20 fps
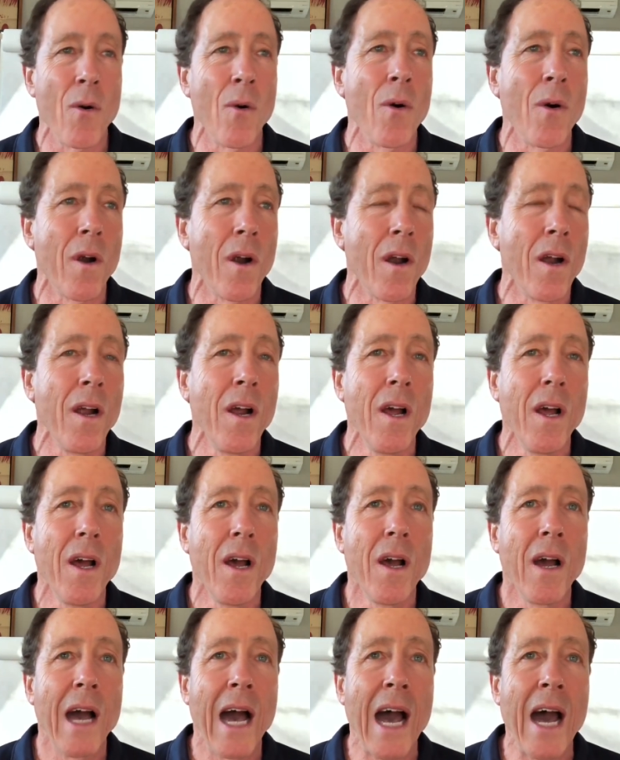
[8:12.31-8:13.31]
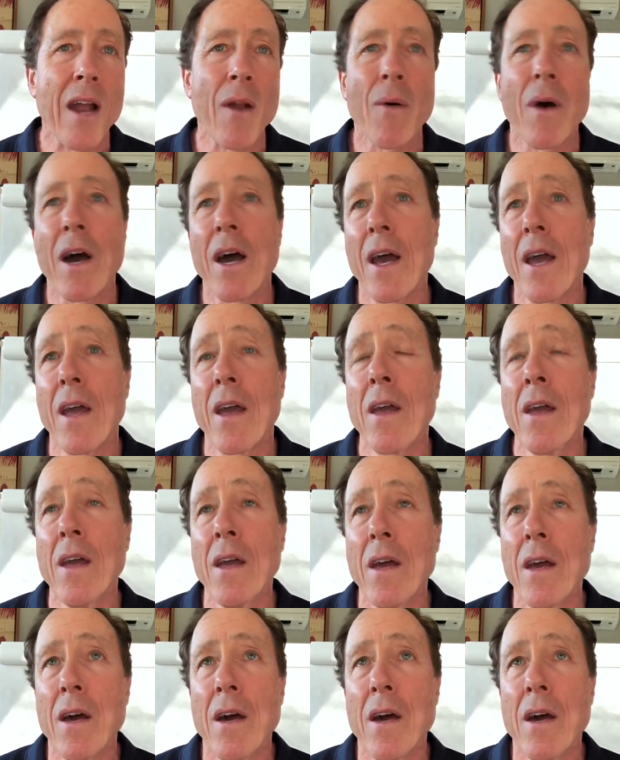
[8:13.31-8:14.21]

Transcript: Or how do I